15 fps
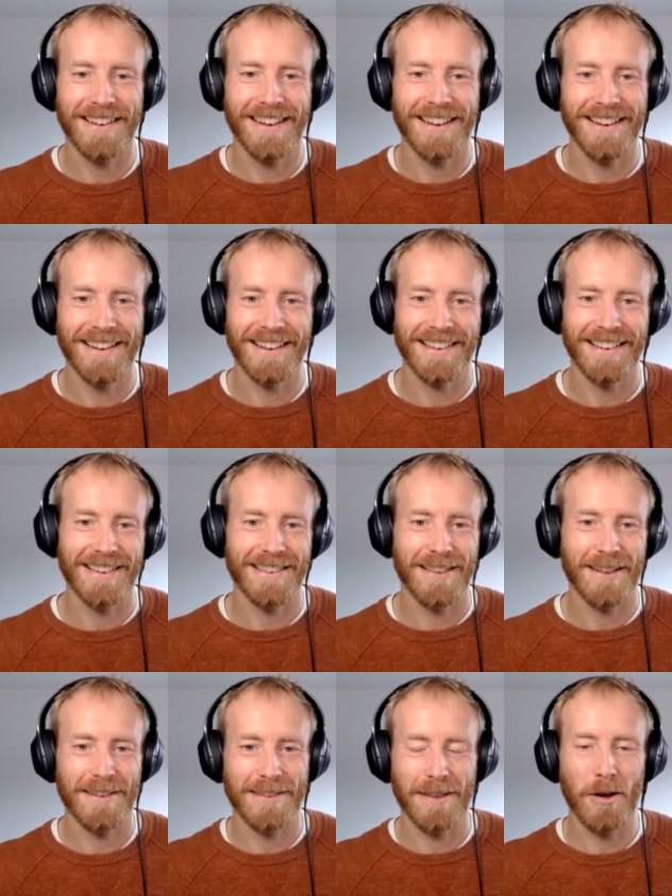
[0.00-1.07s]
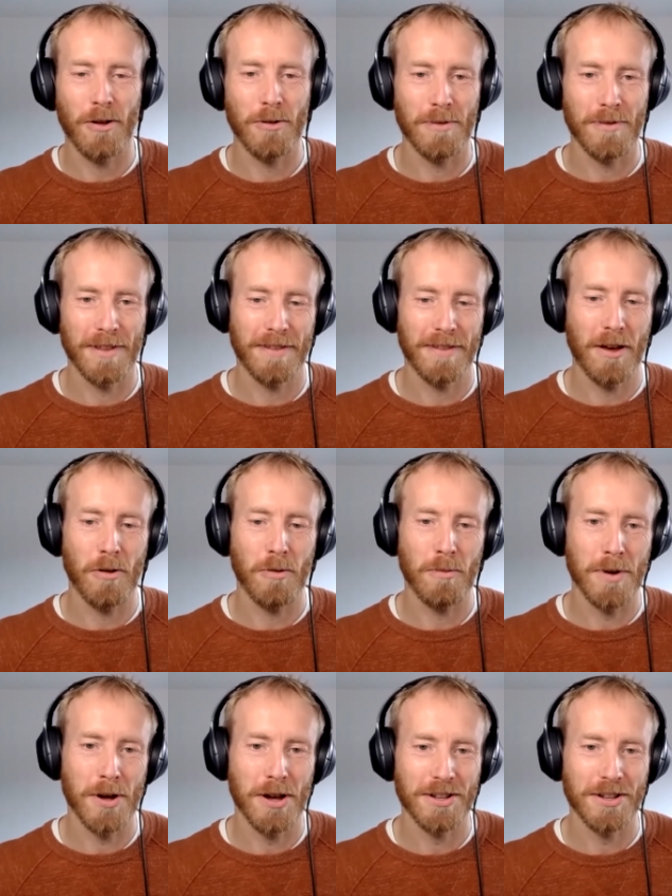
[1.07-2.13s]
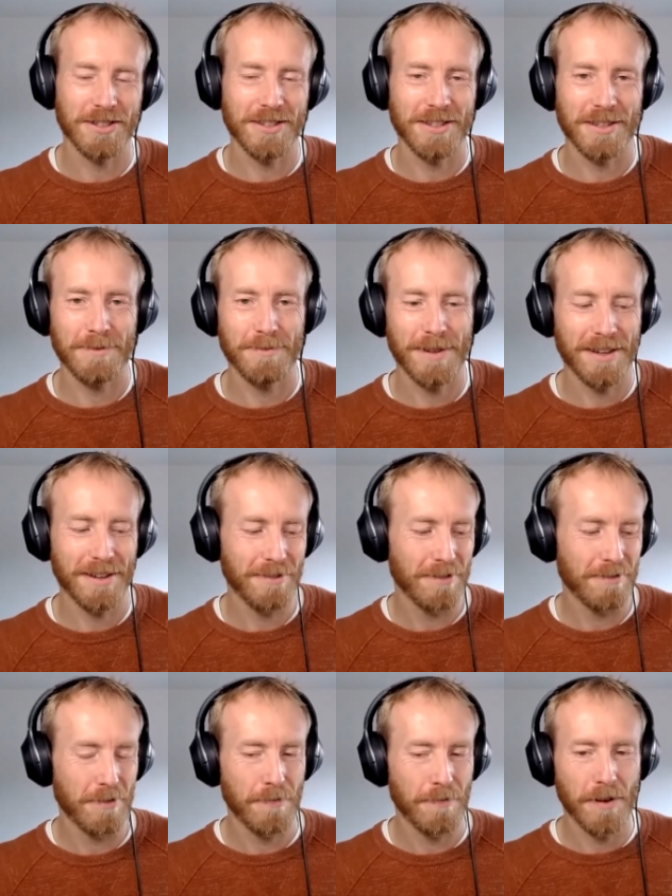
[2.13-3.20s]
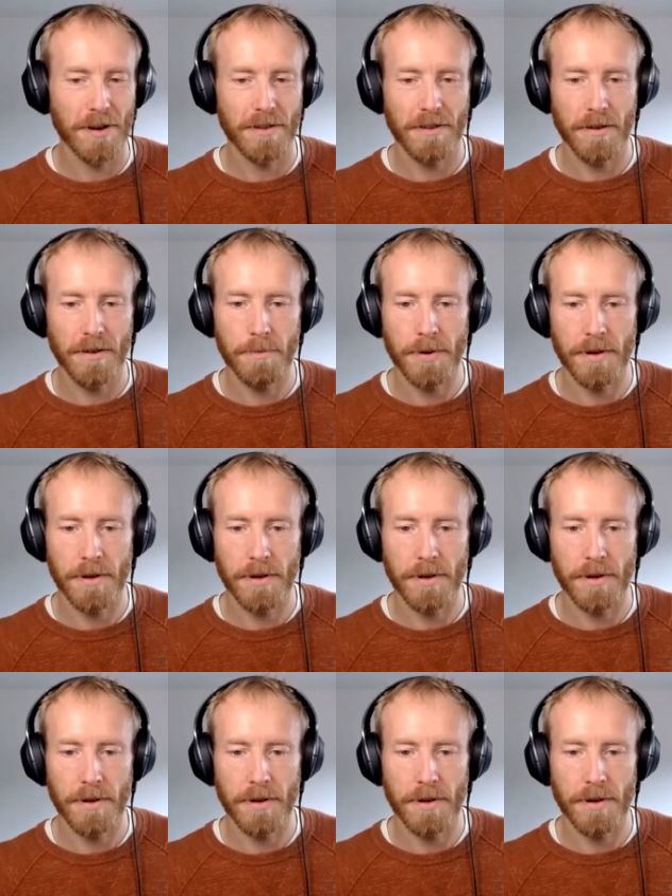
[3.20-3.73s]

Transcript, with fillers: Uh, I guess it's, it's the whole it's the whole merge as it's being referred to.